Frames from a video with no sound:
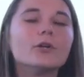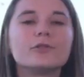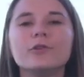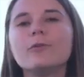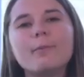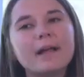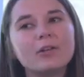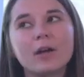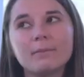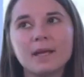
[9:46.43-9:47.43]
So you might
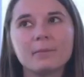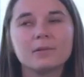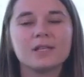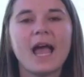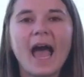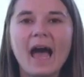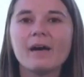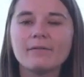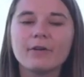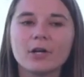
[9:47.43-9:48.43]
not be able to
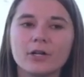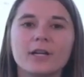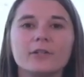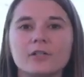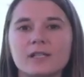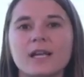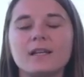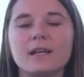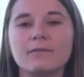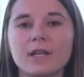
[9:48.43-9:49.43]
have a good
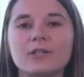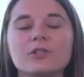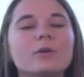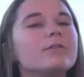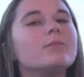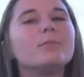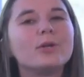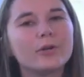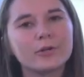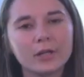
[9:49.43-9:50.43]
understanding of the issue if you
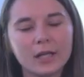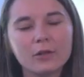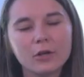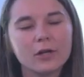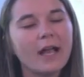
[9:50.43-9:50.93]
purely look